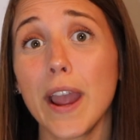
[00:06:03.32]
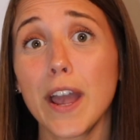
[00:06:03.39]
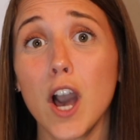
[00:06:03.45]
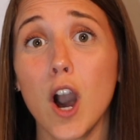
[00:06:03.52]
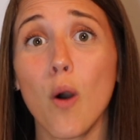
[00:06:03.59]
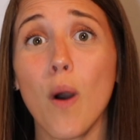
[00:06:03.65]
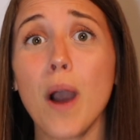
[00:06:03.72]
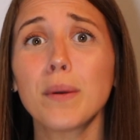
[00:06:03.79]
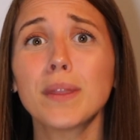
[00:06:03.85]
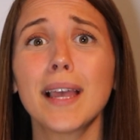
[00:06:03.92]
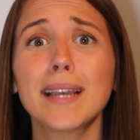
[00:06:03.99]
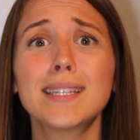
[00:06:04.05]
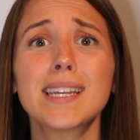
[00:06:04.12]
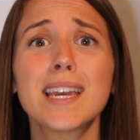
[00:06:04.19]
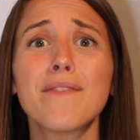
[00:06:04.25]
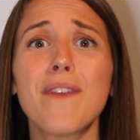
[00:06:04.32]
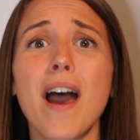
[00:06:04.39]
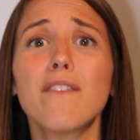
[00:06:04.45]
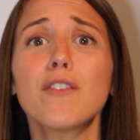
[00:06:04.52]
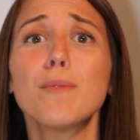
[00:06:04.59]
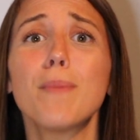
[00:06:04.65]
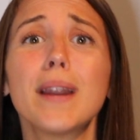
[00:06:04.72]
I go, I would like to give
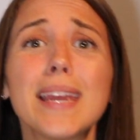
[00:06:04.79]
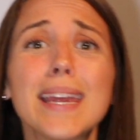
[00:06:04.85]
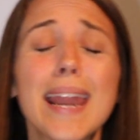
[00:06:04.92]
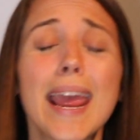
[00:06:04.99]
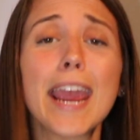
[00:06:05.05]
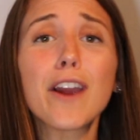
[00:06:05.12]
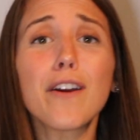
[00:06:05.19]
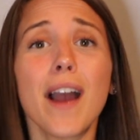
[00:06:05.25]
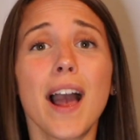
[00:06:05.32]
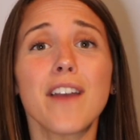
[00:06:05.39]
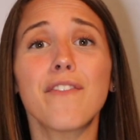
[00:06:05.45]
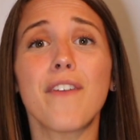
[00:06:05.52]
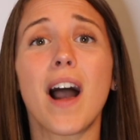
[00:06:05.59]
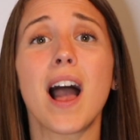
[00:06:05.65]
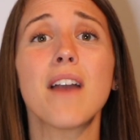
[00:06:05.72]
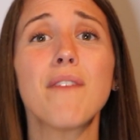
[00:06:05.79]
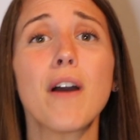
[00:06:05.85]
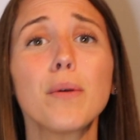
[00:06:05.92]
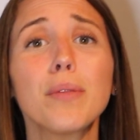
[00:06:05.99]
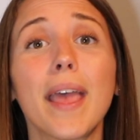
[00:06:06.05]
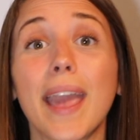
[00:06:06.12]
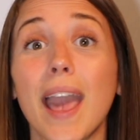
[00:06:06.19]
everybody an air high five.
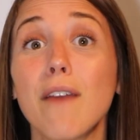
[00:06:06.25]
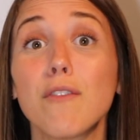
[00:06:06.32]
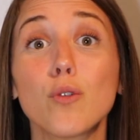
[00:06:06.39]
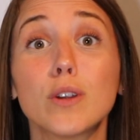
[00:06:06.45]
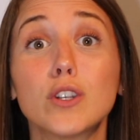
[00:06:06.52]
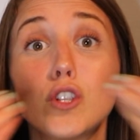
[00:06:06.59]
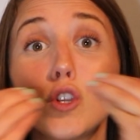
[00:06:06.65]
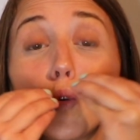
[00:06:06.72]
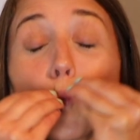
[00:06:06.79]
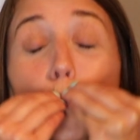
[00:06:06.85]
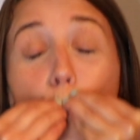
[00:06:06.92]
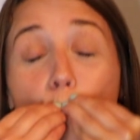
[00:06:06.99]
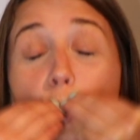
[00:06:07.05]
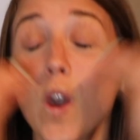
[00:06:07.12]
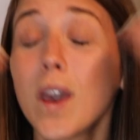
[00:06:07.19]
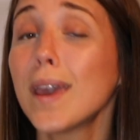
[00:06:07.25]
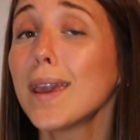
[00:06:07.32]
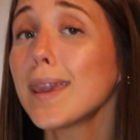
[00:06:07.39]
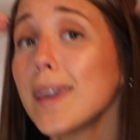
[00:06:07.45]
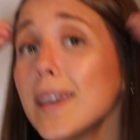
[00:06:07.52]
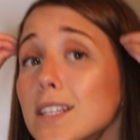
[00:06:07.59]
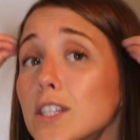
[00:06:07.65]
I would like everyone to
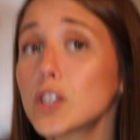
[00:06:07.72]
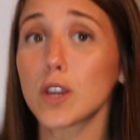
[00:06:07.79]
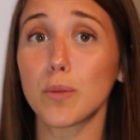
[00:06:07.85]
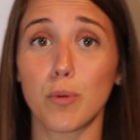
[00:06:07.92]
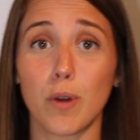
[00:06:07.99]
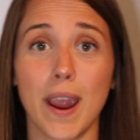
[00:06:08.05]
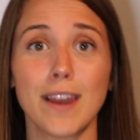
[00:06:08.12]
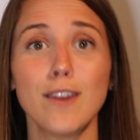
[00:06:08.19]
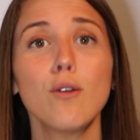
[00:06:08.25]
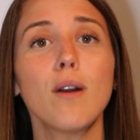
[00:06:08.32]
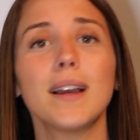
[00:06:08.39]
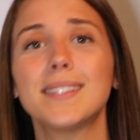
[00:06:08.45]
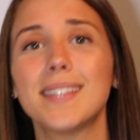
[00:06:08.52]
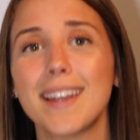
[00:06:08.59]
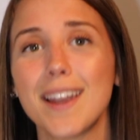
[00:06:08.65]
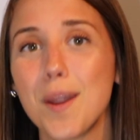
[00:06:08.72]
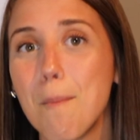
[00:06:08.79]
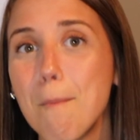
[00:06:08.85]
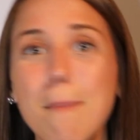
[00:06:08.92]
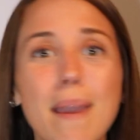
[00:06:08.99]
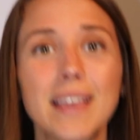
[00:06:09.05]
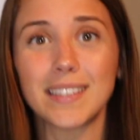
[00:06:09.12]
kiss their brain. You guys did an
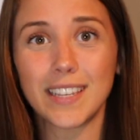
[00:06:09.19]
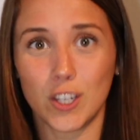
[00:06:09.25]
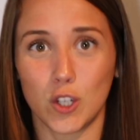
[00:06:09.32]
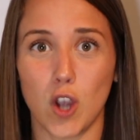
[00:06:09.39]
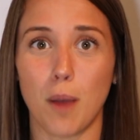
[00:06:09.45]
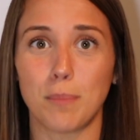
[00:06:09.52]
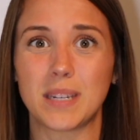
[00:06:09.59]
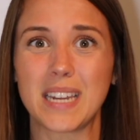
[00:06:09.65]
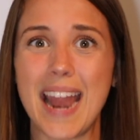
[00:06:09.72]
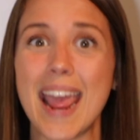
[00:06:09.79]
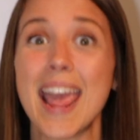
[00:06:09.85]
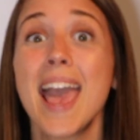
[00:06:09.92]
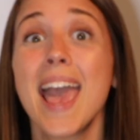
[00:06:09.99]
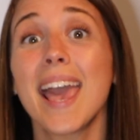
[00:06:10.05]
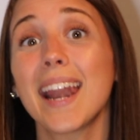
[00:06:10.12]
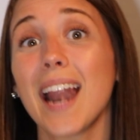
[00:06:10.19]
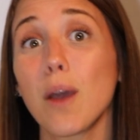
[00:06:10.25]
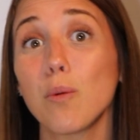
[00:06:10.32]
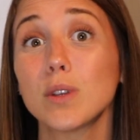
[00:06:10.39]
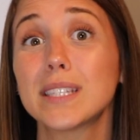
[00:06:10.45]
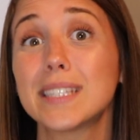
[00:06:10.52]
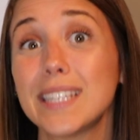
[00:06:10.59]
amazing job today, and
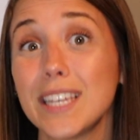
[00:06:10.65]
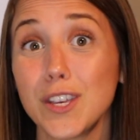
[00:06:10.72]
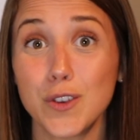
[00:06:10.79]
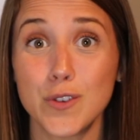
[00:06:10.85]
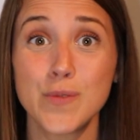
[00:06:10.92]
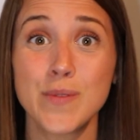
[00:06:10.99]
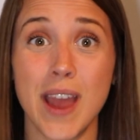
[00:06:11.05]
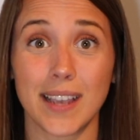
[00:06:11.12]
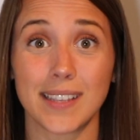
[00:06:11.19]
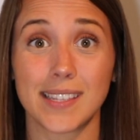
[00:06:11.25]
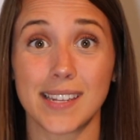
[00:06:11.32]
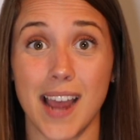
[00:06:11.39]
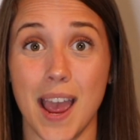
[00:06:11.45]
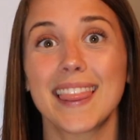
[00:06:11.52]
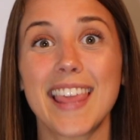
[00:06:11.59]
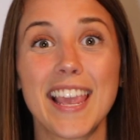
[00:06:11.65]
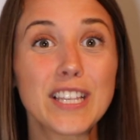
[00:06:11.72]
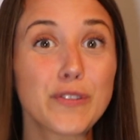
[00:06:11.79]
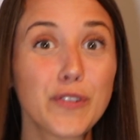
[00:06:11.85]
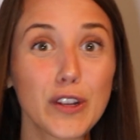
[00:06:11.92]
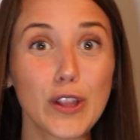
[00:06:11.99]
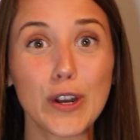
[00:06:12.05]
I will see you next time.
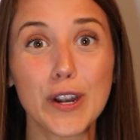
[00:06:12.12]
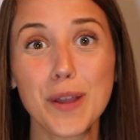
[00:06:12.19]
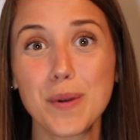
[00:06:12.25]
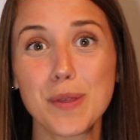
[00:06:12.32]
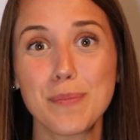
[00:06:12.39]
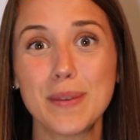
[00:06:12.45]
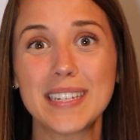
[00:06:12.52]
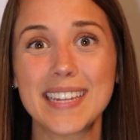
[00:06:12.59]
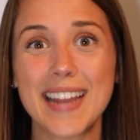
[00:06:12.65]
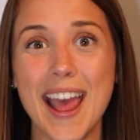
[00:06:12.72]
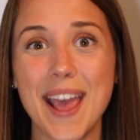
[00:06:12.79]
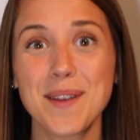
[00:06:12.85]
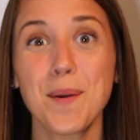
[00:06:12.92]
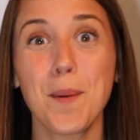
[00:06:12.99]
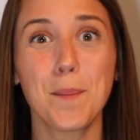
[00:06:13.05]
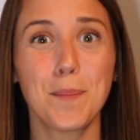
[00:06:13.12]
Thanks for learning with me today.